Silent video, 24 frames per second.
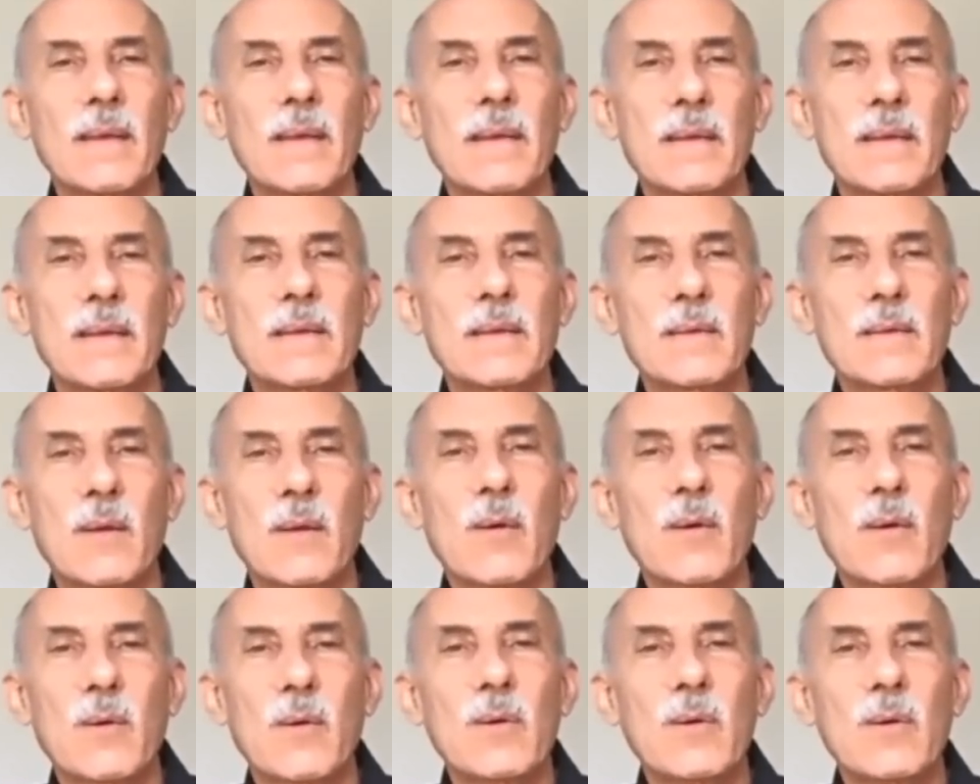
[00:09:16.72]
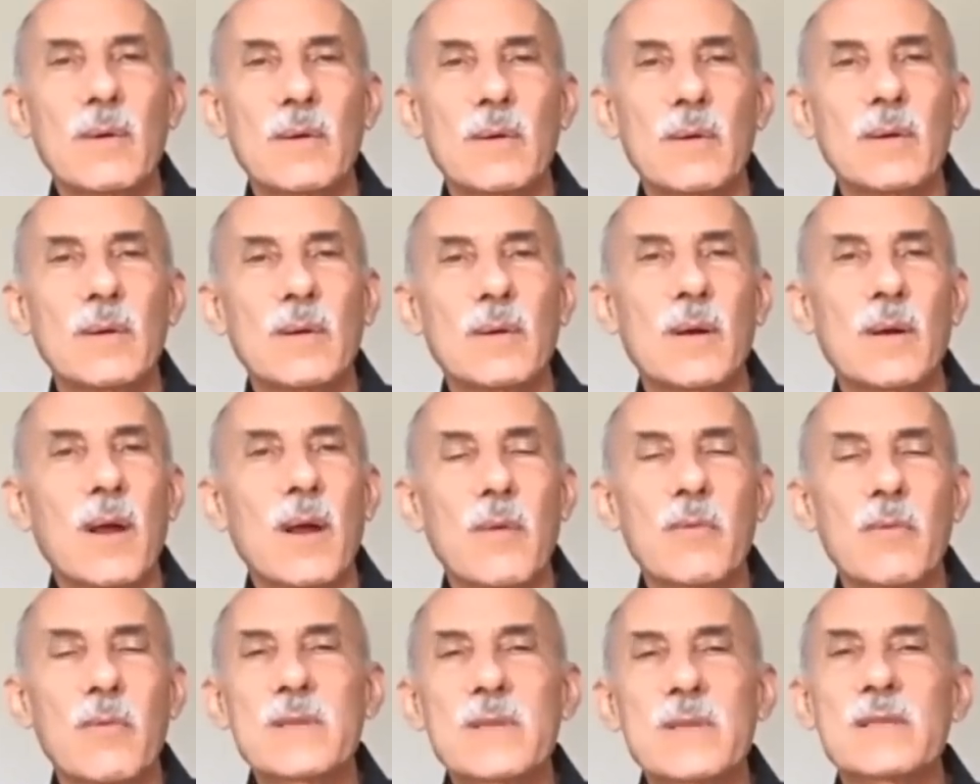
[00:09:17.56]
or I
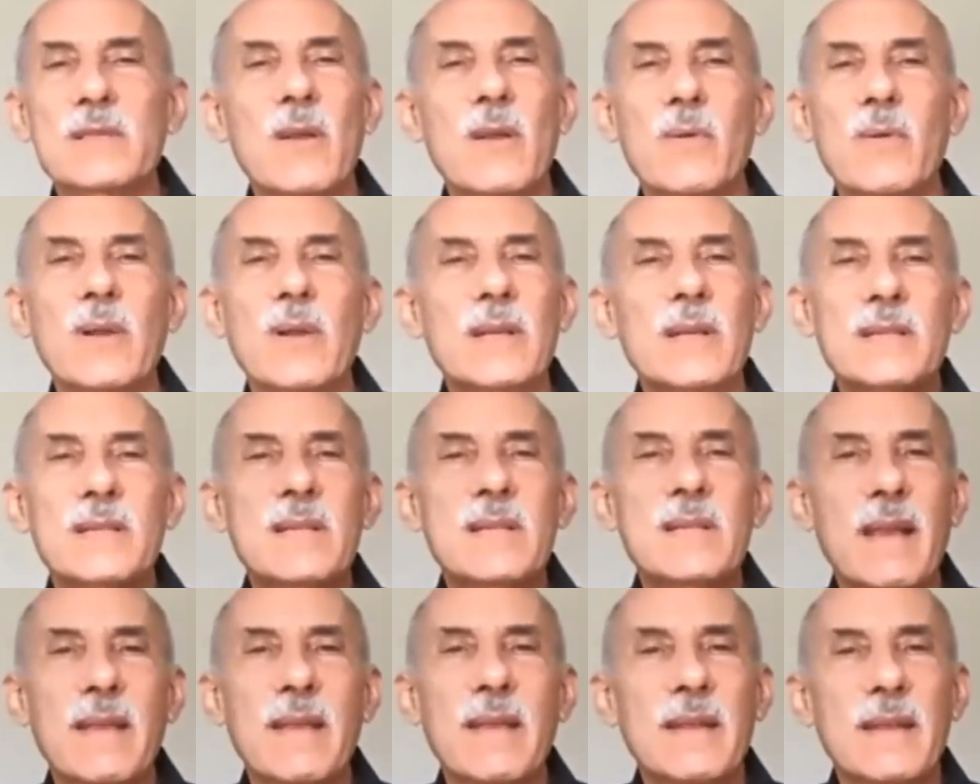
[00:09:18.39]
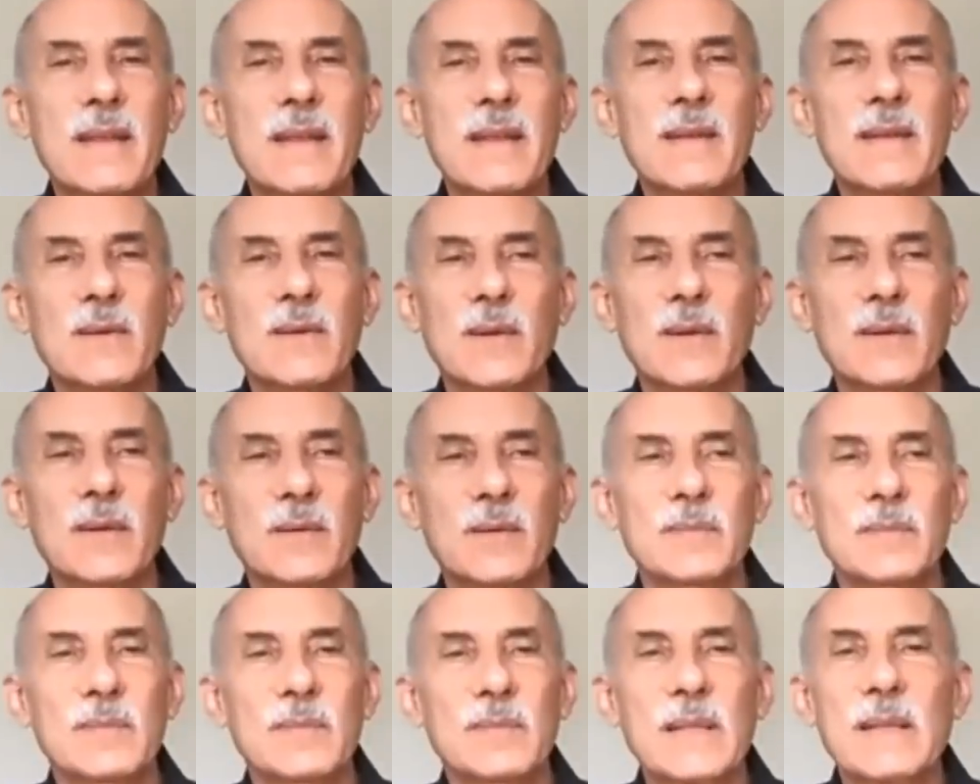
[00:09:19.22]
was so excited or
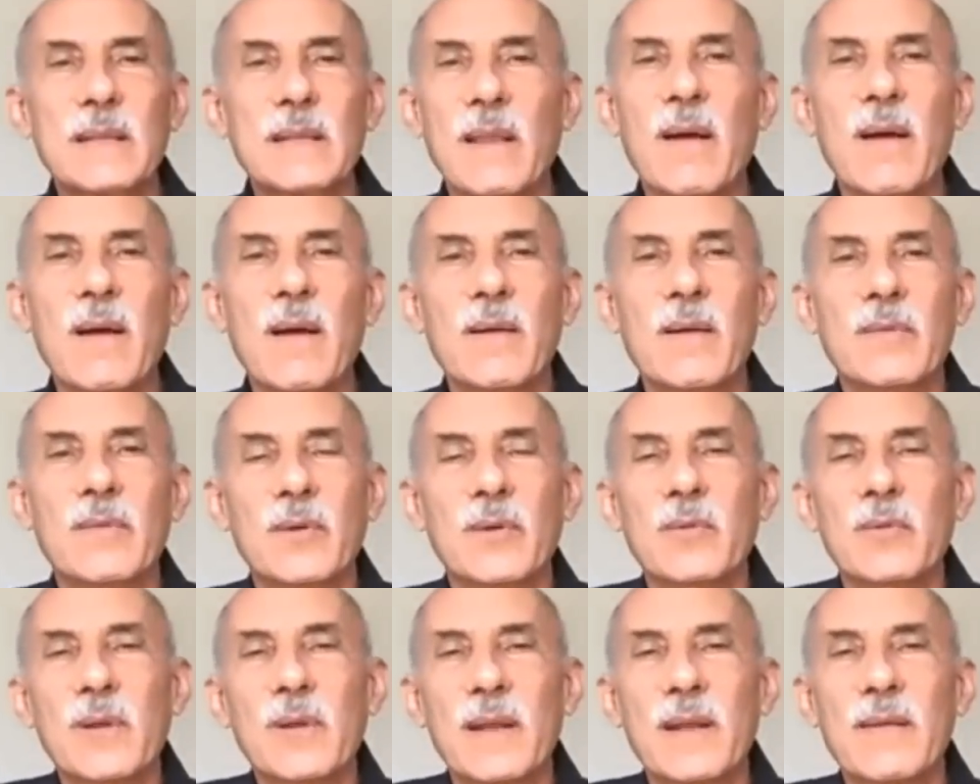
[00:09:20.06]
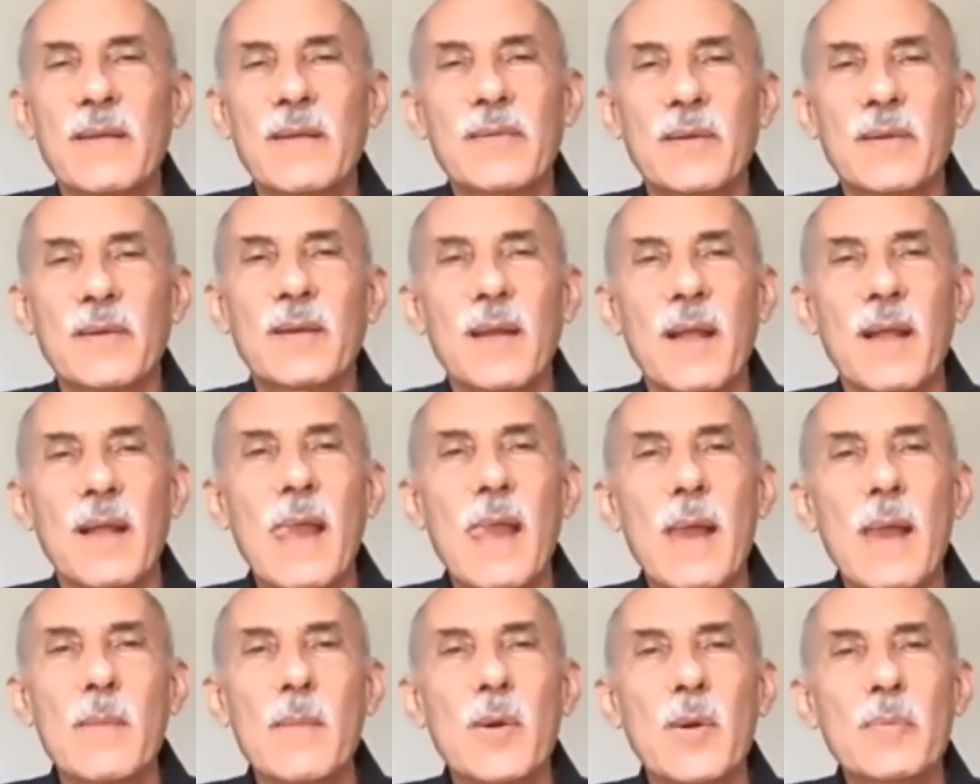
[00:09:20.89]
in love or whatever.
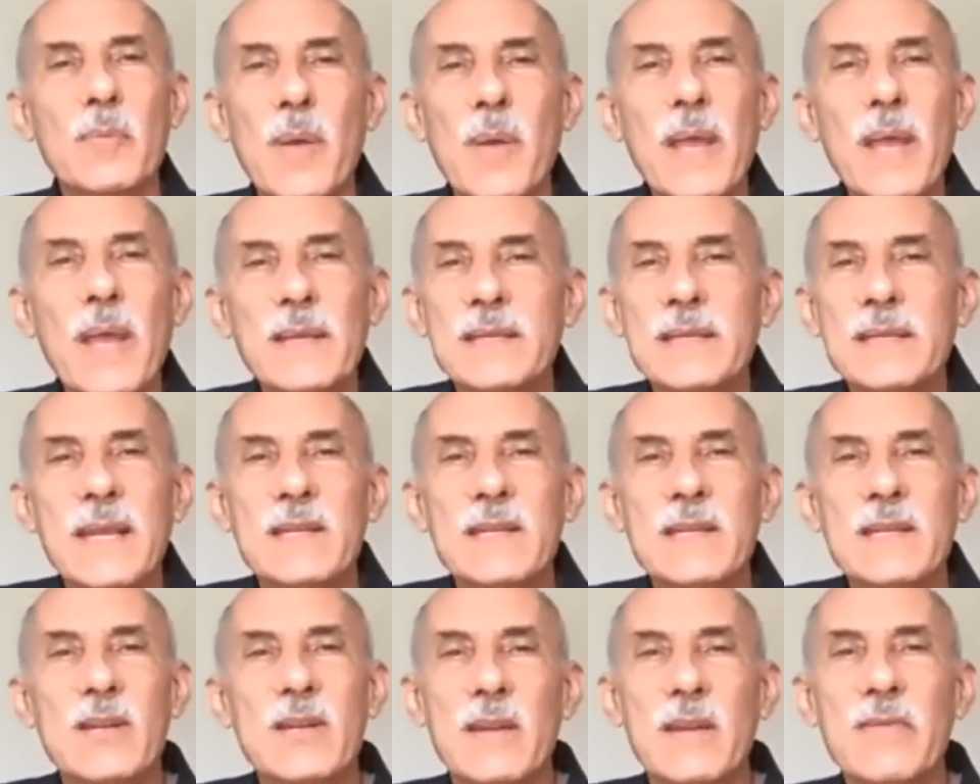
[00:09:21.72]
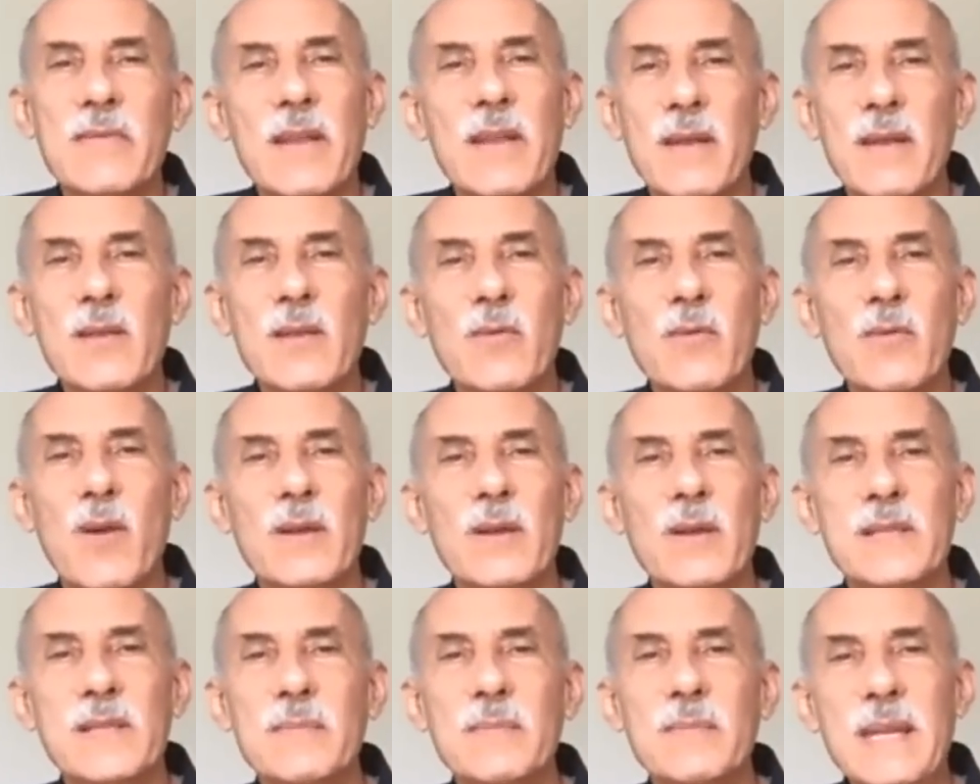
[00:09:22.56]
But pay attention, and there you are,
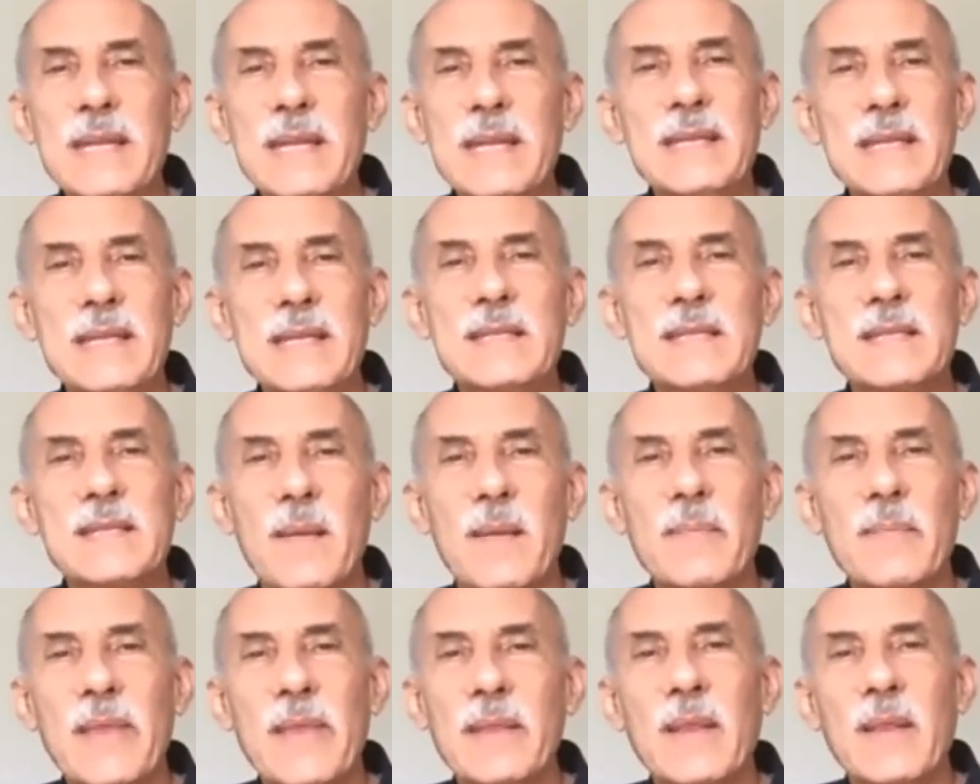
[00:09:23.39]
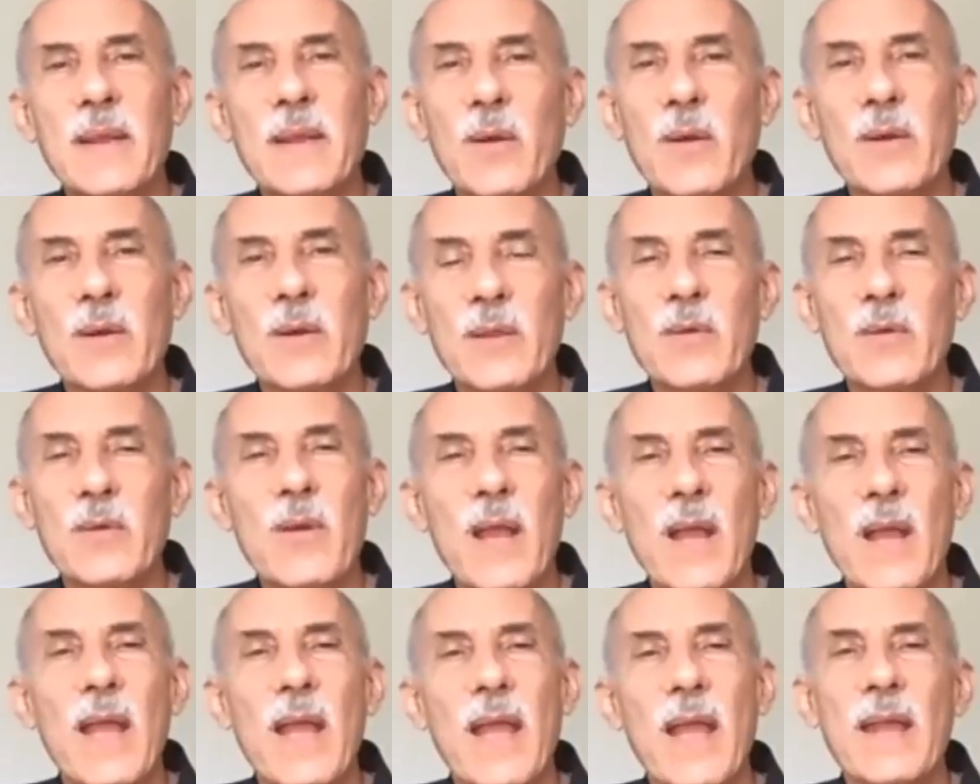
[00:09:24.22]
somebody did something that hurt you,
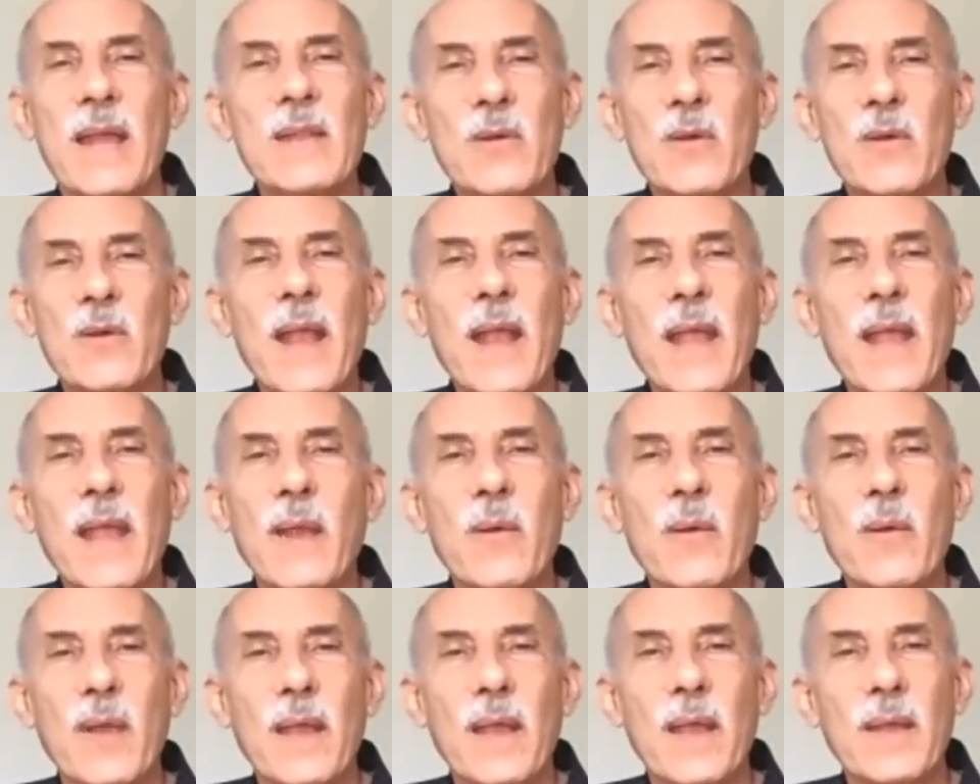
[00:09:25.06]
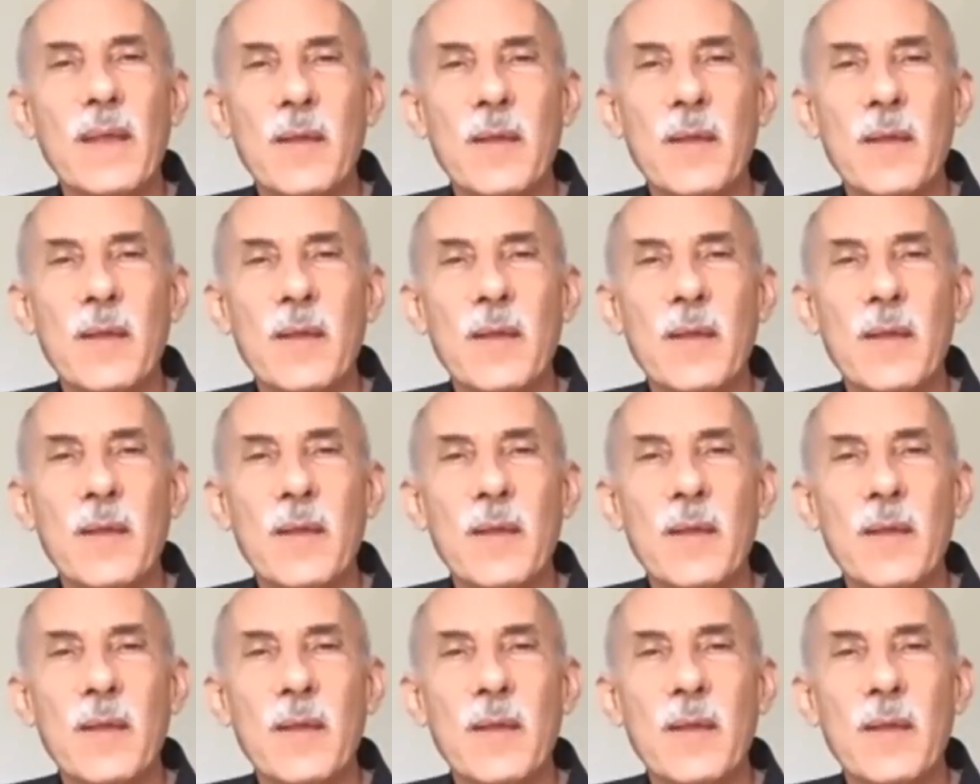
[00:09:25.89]
and you're angry.